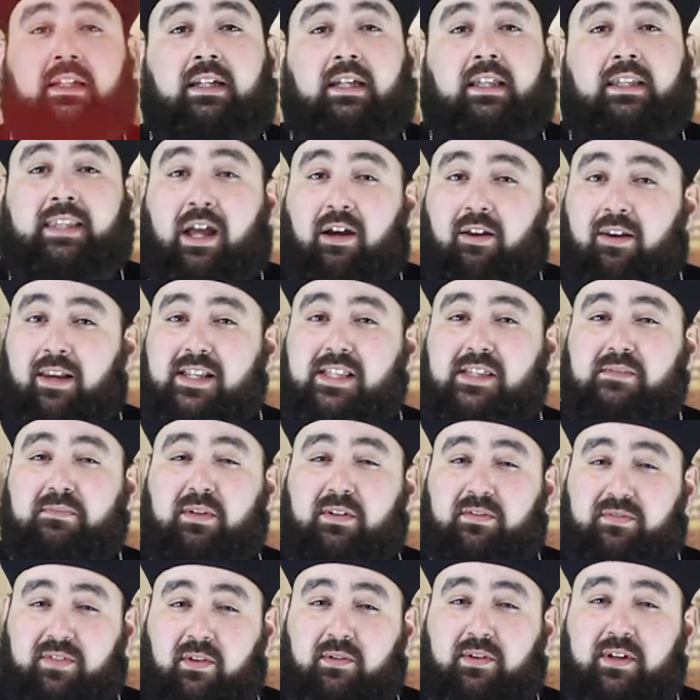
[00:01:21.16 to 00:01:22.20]
Now, let's
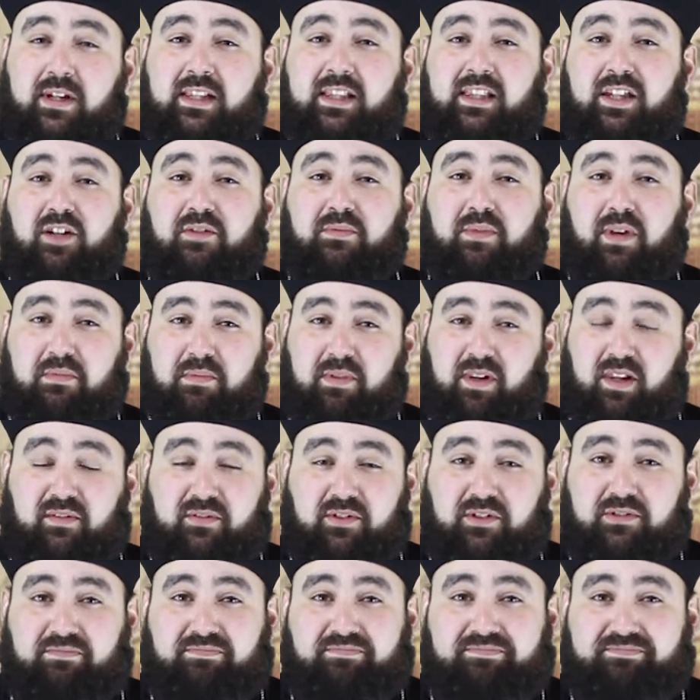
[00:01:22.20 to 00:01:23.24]
be very clear, my
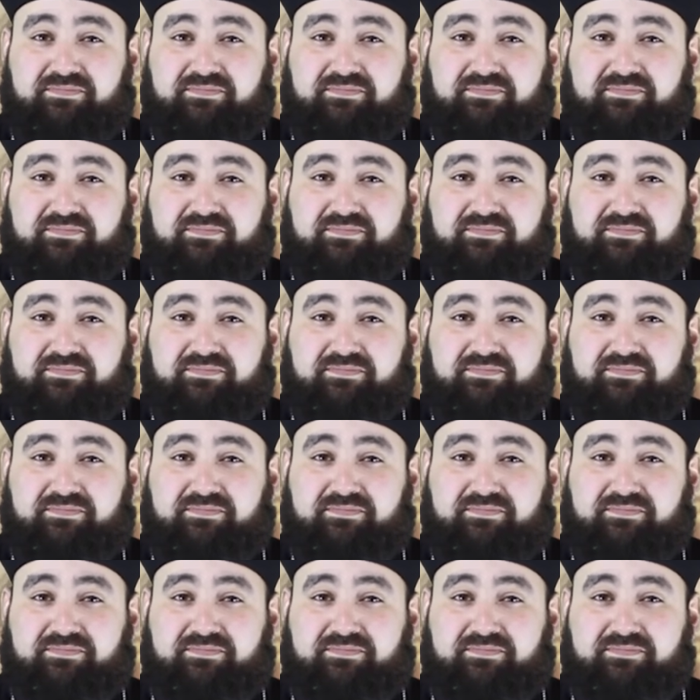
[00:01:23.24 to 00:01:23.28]
beloved.